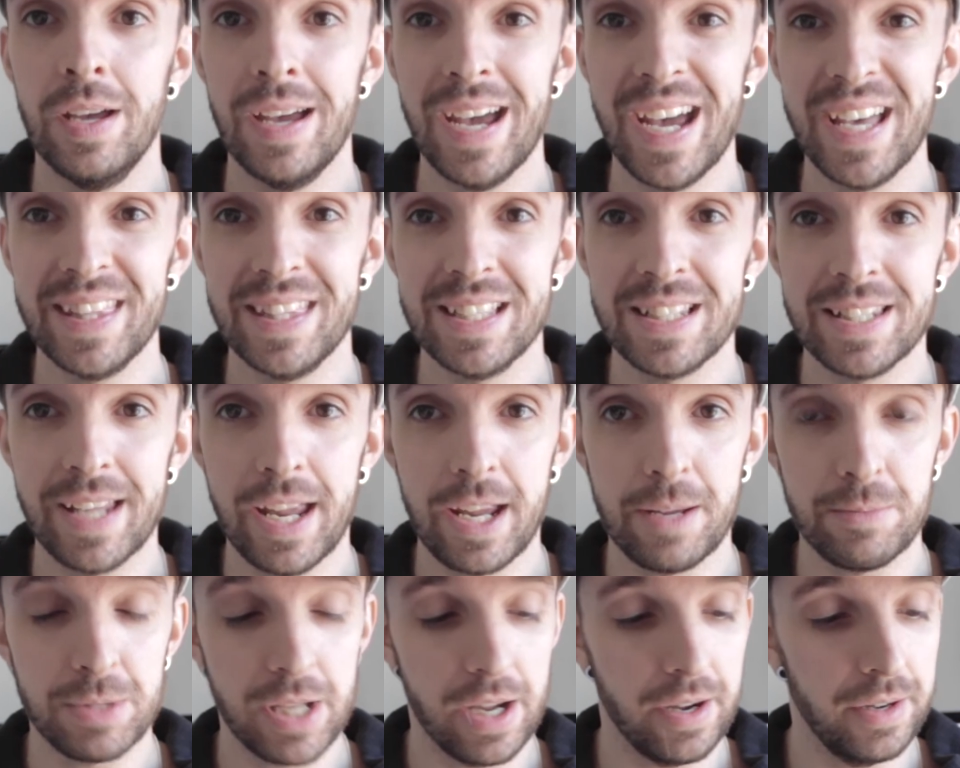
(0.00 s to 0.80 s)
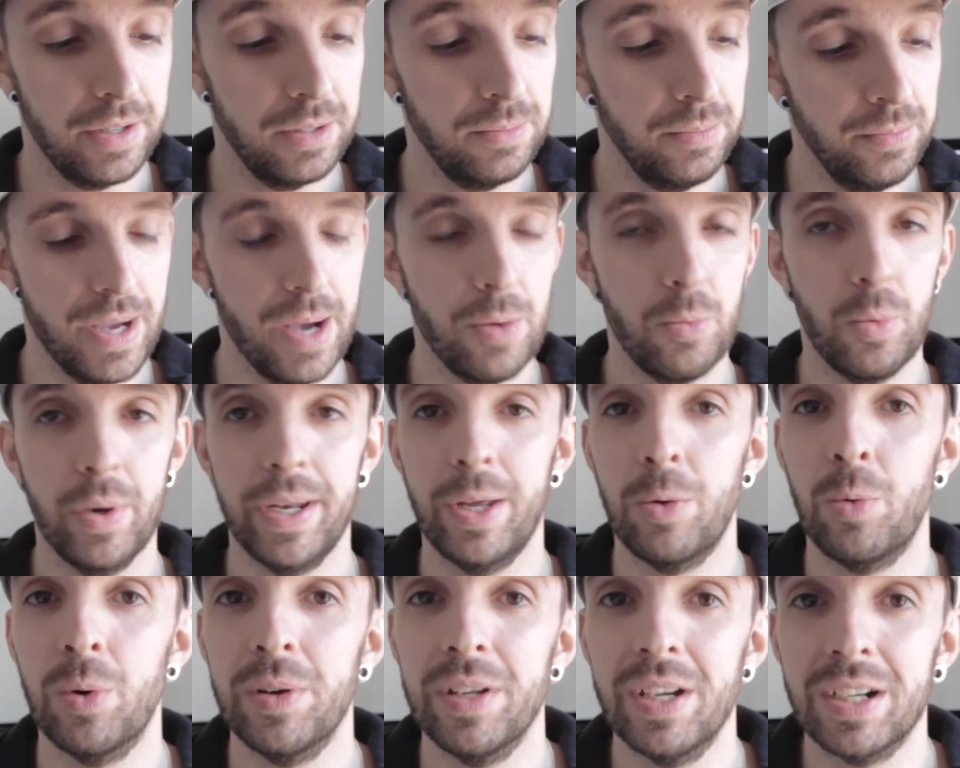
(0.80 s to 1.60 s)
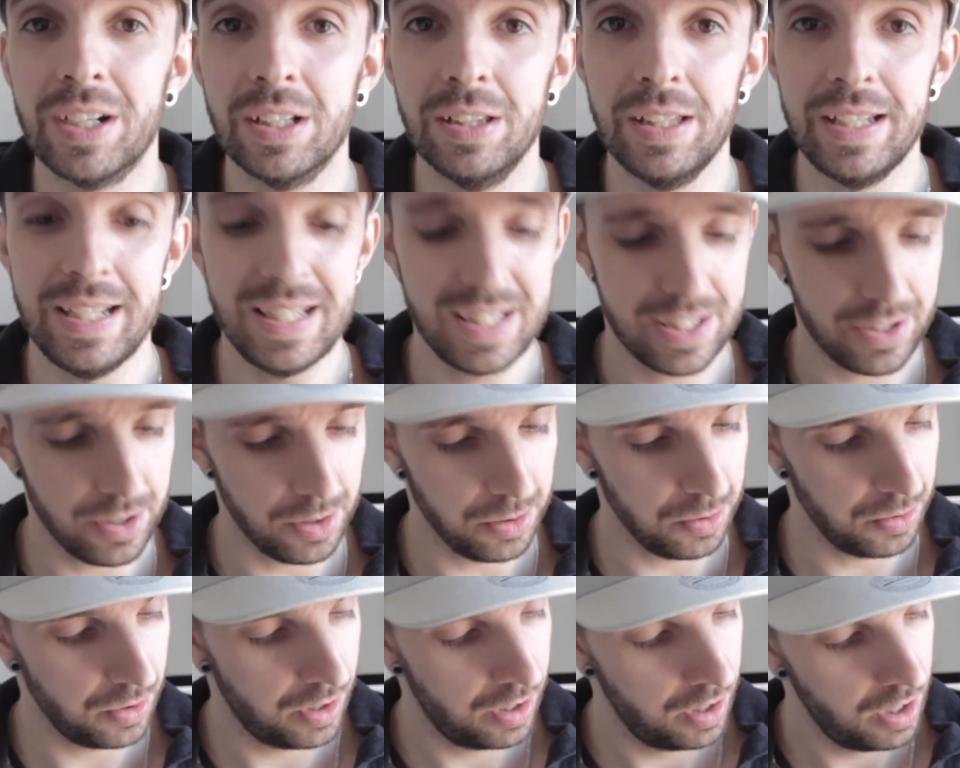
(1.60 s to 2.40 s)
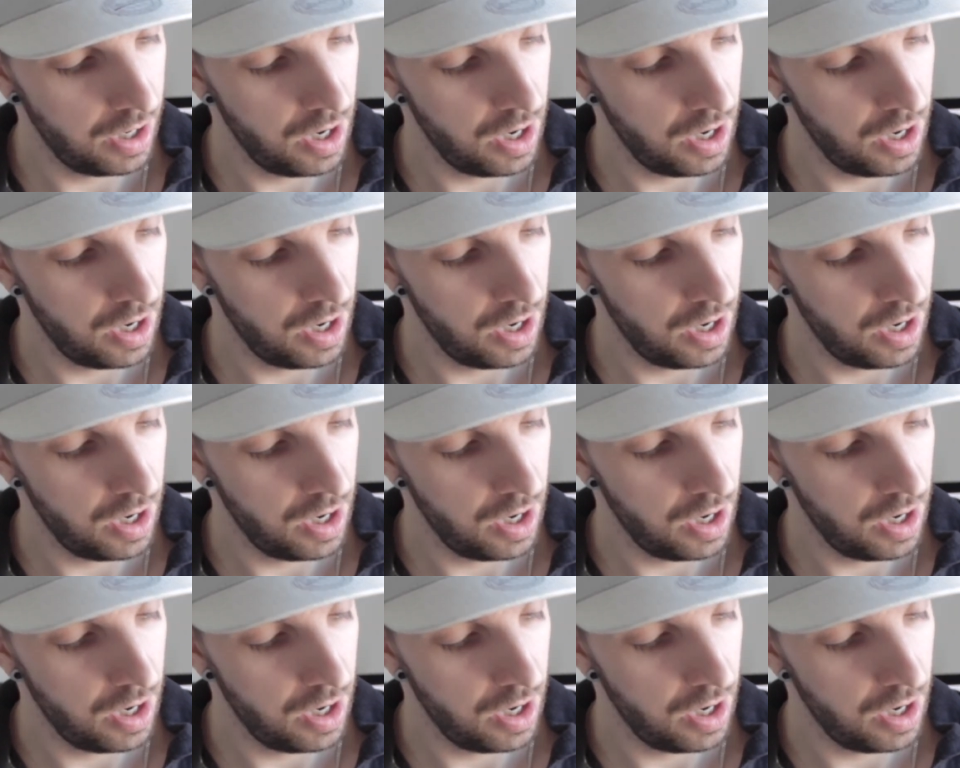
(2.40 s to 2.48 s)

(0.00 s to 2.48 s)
at the same time, and when I want a clean tone